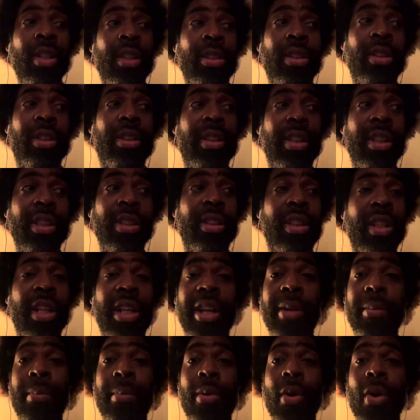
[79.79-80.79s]
since
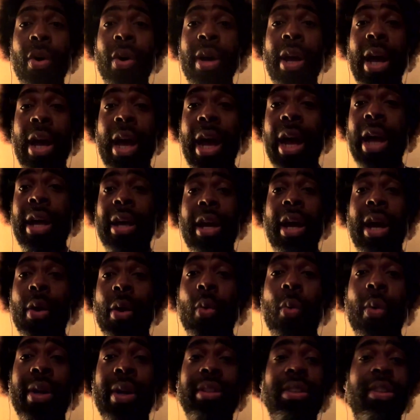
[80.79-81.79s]
little boy, I
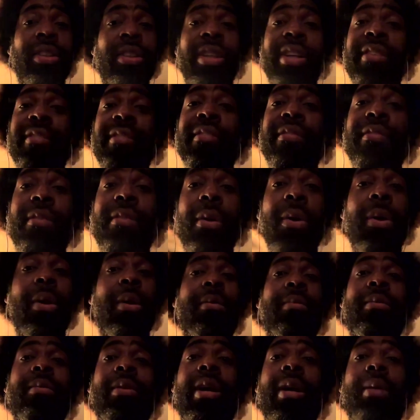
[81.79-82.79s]
was
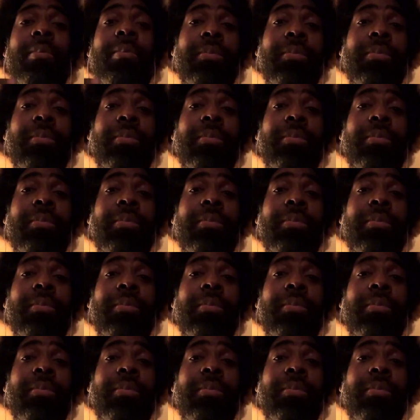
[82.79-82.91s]
involved